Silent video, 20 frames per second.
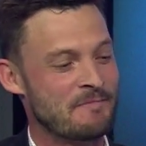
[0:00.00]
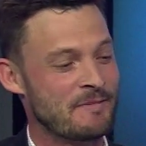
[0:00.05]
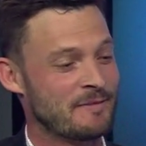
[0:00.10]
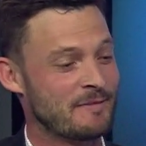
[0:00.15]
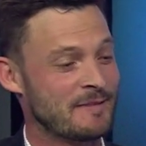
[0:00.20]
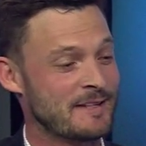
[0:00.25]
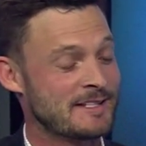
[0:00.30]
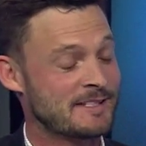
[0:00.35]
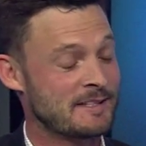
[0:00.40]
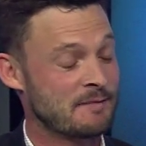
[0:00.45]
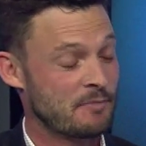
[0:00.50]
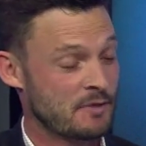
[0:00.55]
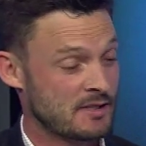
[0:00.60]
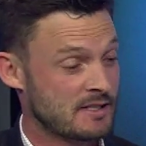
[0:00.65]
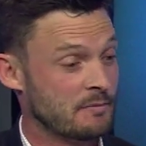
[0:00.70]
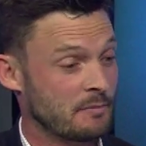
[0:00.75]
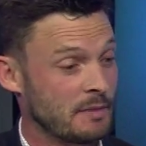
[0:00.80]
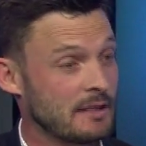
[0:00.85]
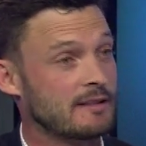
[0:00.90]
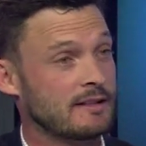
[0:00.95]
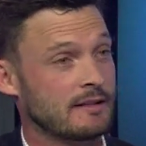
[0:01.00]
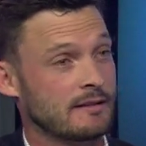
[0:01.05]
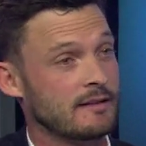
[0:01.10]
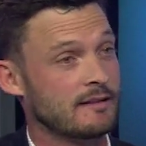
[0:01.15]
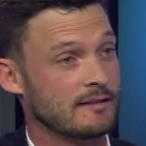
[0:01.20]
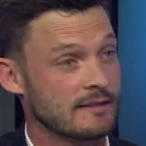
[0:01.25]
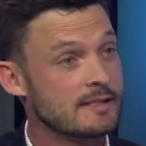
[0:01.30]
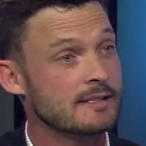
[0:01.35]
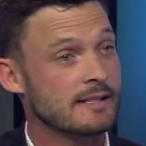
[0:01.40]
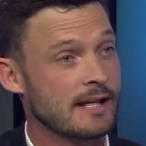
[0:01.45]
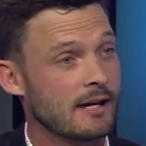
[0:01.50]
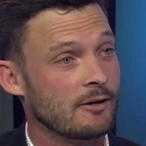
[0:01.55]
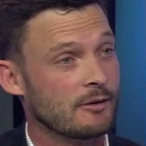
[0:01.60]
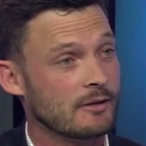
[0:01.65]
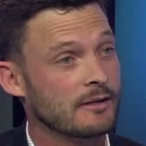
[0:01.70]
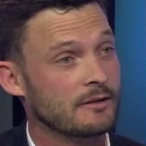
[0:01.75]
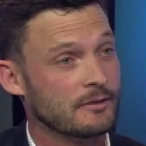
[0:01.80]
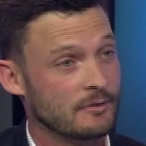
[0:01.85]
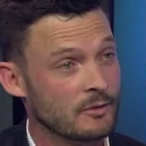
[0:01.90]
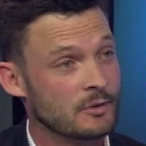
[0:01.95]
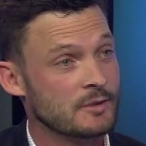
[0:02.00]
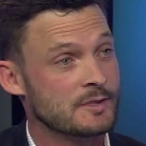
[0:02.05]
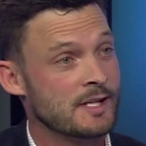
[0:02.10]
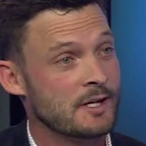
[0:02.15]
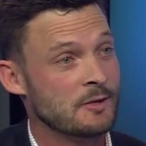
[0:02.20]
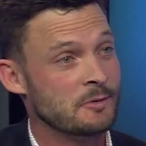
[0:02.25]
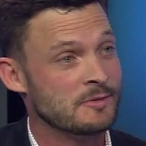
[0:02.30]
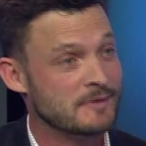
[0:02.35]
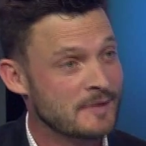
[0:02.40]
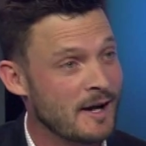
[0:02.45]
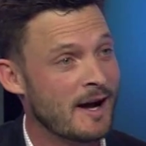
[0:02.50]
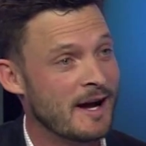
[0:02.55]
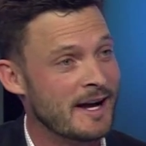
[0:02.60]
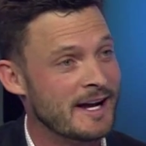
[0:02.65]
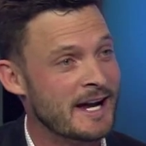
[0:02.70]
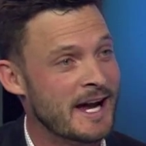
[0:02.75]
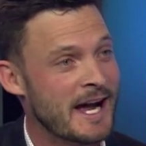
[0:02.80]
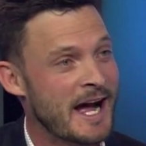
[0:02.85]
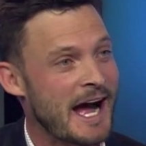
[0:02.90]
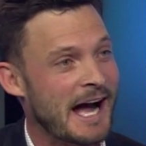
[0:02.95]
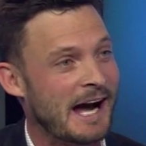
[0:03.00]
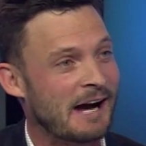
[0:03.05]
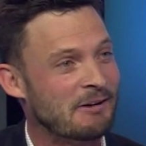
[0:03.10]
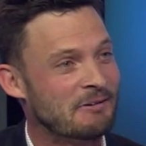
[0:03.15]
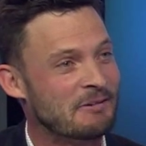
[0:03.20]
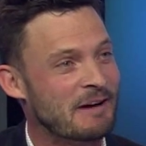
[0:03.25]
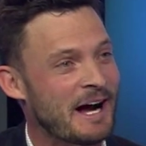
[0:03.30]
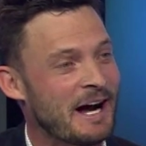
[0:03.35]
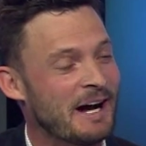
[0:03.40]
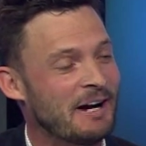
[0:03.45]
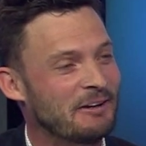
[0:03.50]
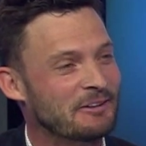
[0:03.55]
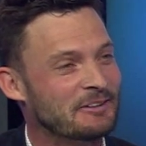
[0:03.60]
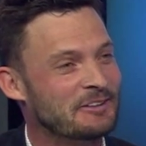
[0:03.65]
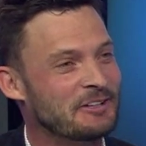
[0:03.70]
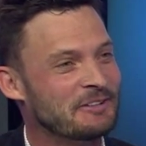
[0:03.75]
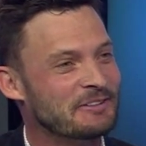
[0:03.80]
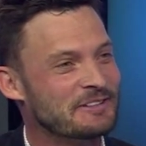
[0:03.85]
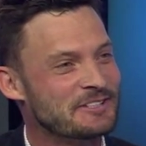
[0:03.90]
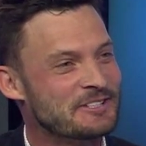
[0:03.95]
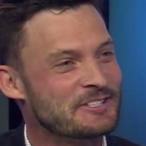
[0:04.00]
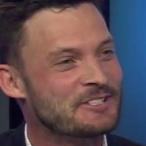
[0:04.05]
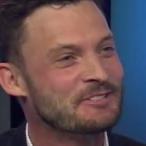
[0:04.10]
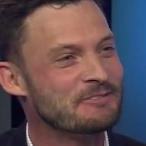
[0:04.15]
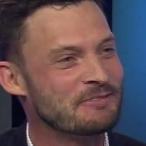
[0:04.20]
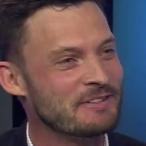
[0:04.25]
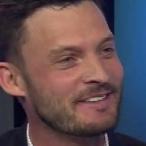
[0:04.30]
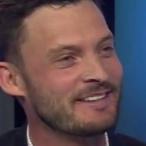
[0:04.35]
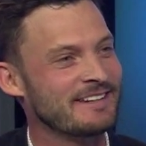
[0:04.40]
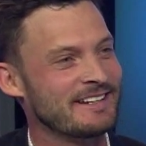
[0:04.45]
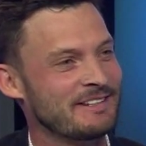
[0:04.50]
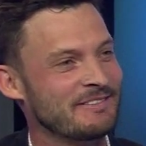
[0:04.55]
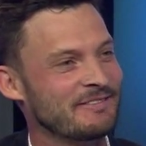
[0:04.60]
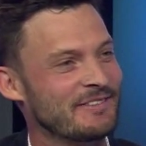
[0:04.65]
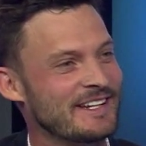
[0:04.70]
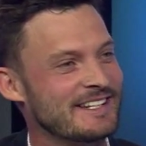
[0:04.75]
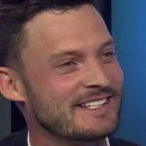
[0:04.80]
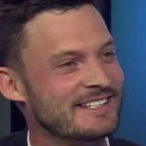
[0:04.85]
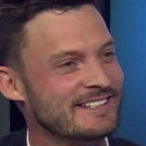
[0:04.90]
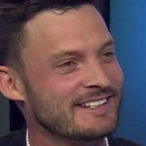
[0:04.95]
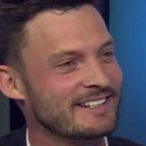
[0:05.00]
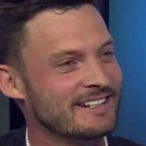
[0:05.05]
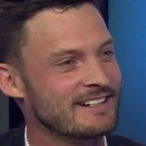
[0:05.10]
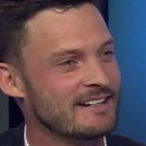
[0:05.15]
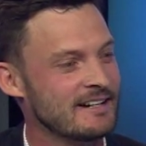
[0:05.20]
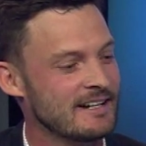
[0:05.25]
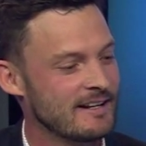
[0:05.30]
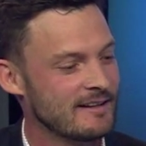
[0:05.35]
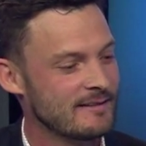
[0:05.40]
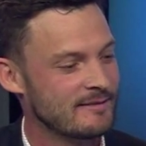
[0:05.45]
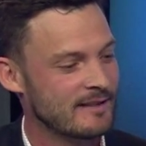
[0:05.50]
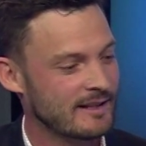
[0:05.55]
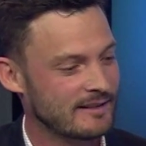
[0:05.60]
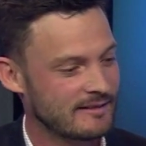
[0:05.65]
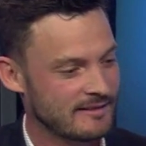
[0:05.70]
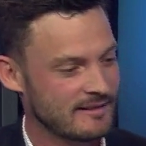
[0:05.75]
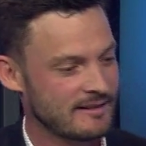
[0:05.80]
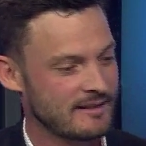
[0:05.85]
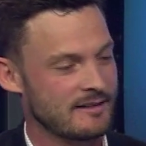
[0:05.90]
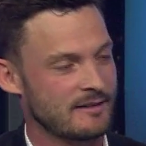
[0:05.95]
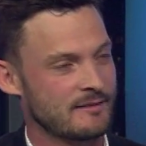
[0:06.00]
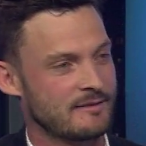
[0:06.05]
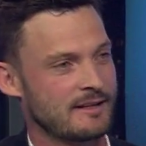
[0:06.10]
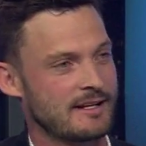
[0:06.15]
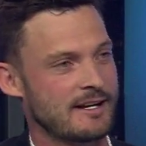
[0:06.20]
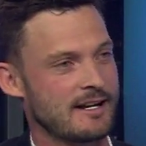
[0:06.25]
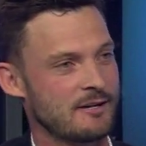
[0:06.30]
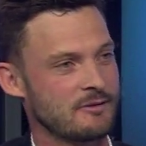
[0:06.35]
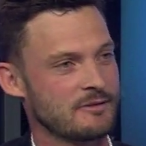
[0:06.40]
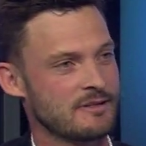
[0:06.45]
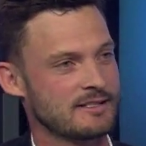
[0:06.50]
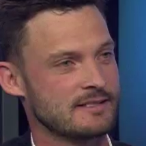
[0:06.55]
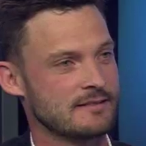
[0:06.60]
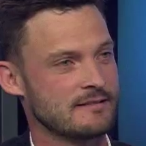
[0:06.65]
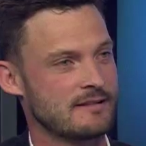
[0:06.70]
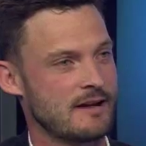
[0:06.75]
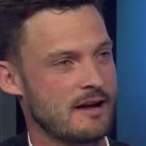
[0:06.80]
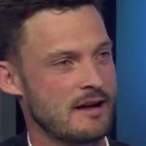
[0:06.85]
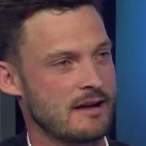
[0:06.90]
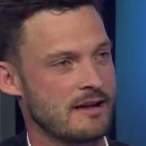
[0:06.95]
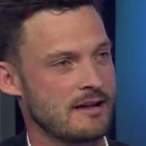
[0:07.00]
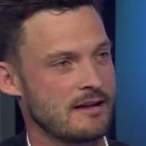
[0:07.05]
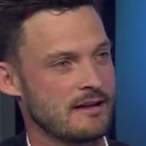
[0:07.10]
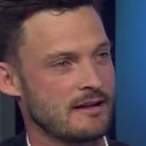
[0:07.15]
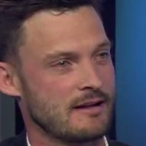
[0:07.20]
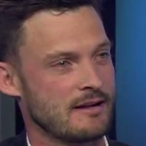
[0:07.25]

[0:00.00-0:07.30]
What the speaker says: There's the possibility that this cow could also die. How do you ensure the investor that the cow doesn't die?